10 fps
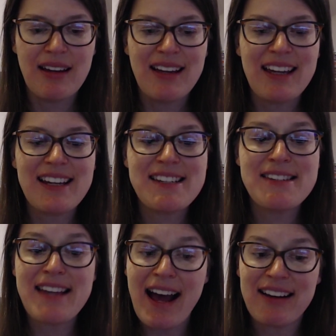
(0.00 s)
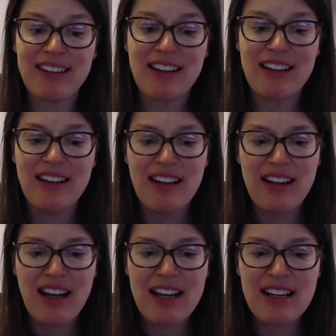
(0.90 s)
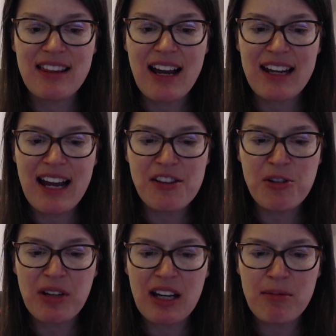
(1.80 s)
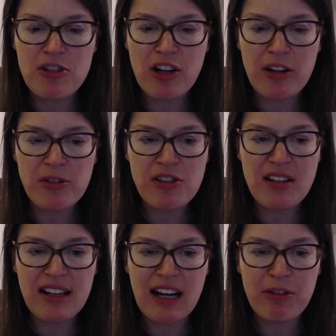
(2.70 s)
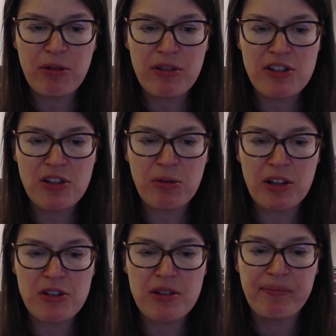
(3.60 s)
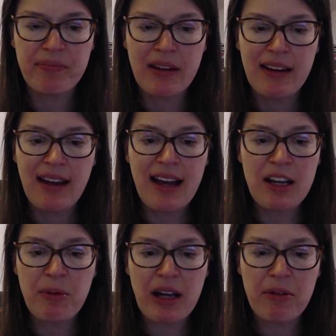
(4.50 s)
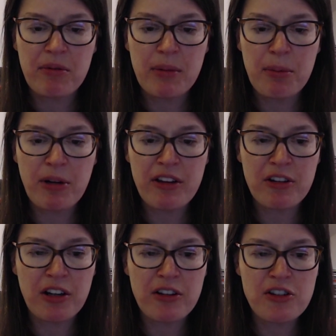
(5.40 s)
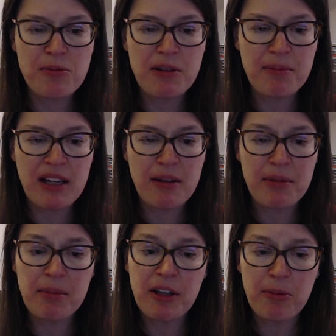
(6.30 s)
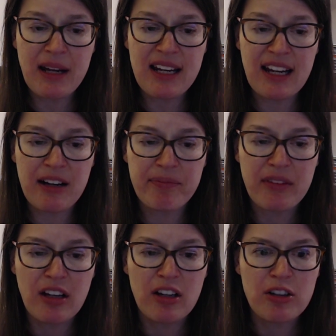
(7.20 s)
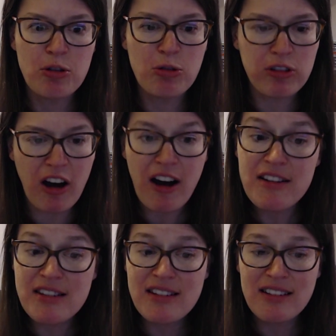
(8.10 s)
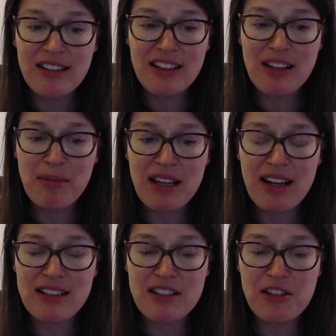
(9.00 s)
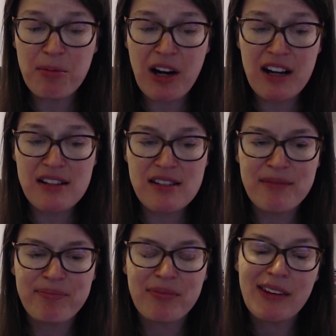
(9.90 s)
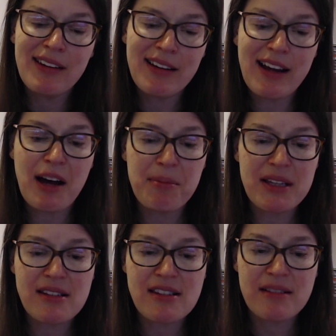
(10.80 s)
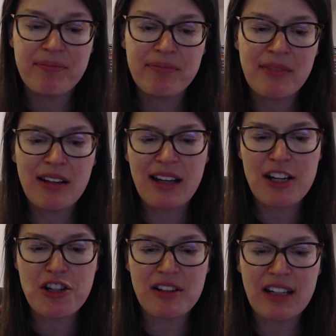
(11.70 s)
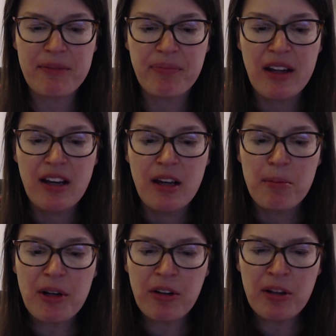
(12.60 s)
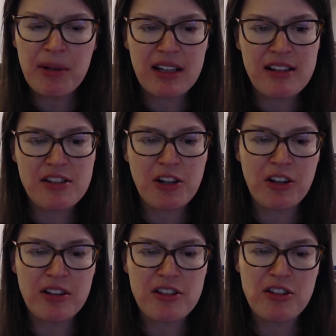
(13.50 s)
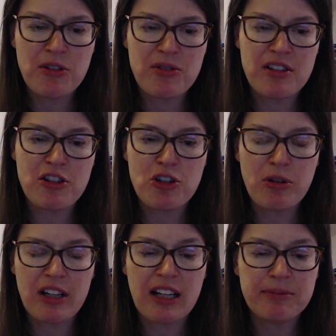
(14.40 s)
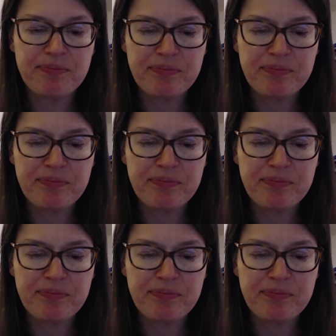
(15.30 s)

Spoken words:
Exactly. And in that castle game, Charles snuck out through the sewers. Anyway, when my brother Curtis beat me at Bibliomania, You lost? Akimi acted surprised. It happens, occasionally, but only because Curtis used this shortcut.